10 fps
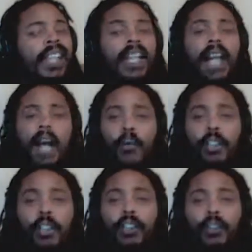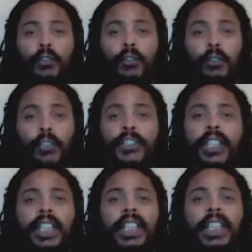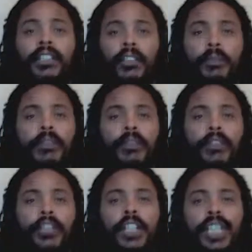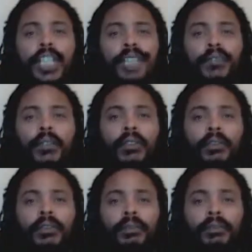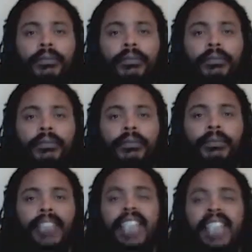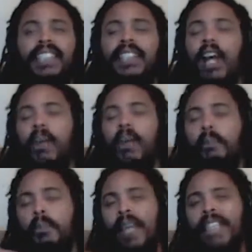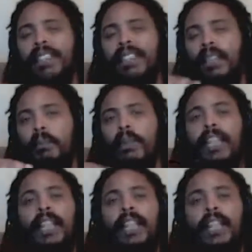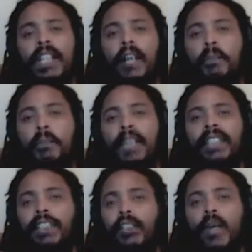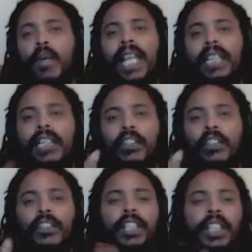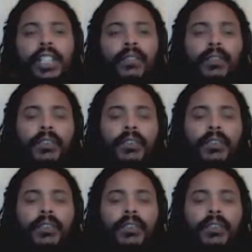I want you to first think in terms of good and evil. That is our basic polarity, our basic duality, good and evil.